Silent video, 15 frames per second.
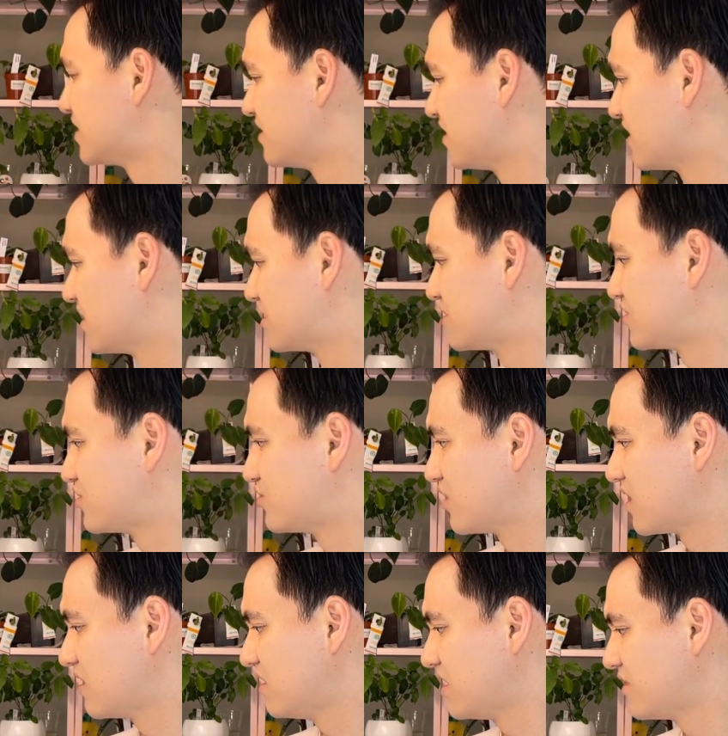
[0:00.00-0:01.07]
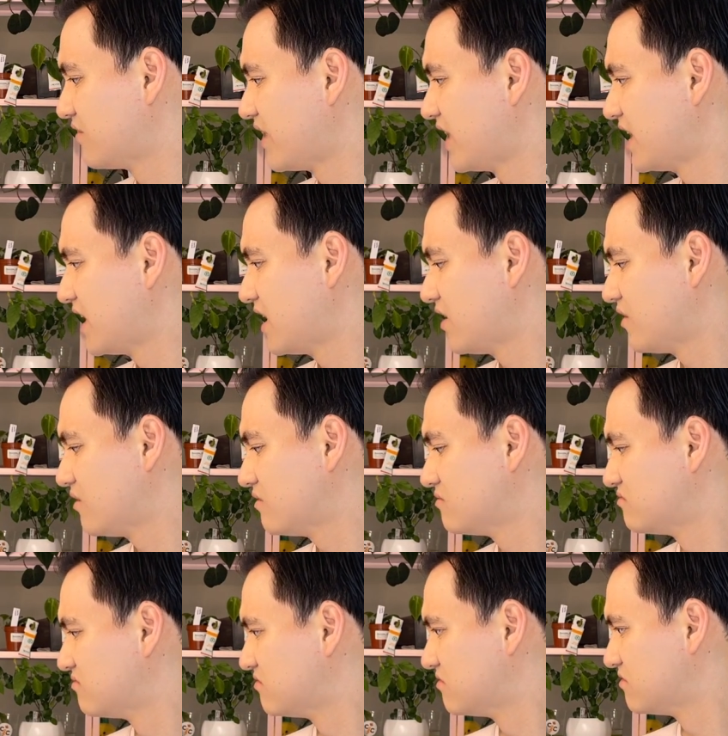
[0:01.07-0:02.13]
that are struggling right now.
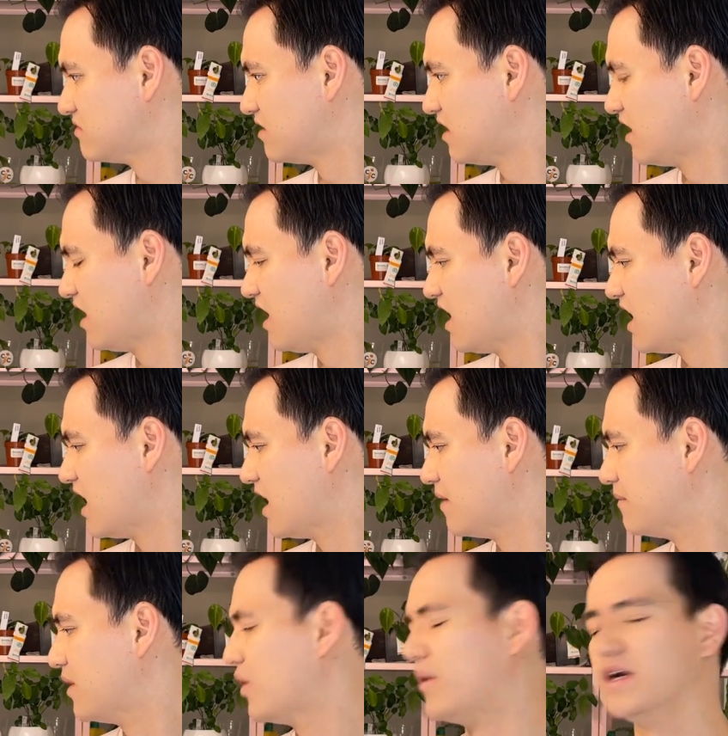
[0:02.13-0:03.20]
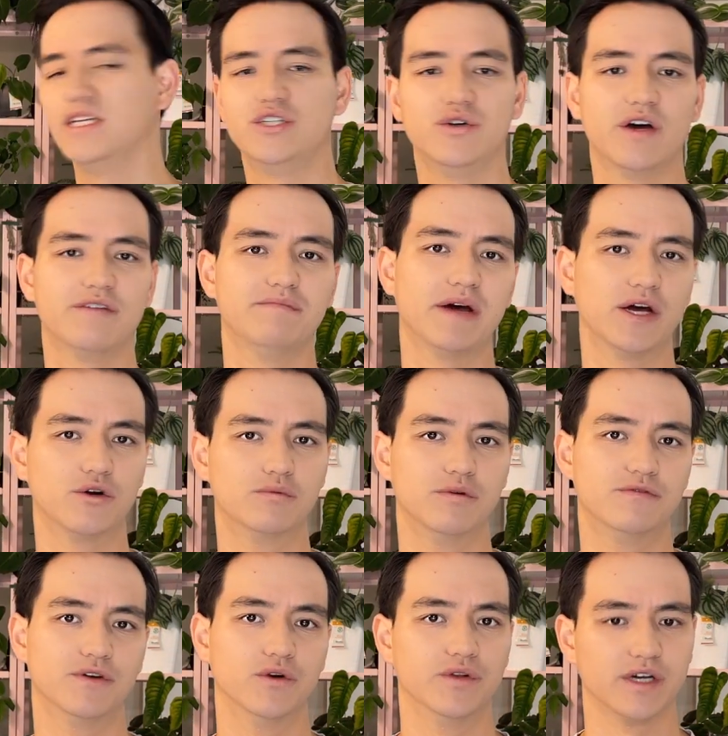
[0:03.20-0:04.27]
I do have my
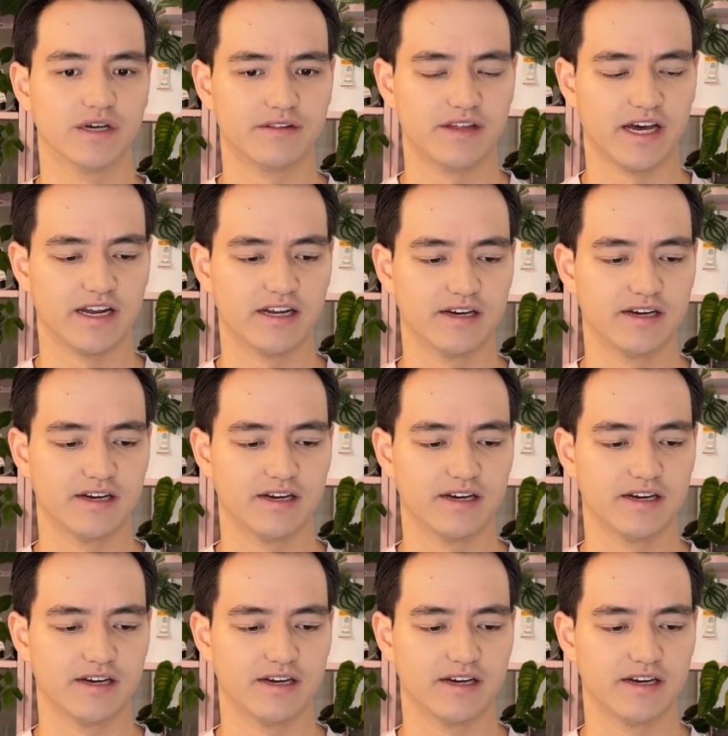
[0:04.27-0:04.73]
obifolia that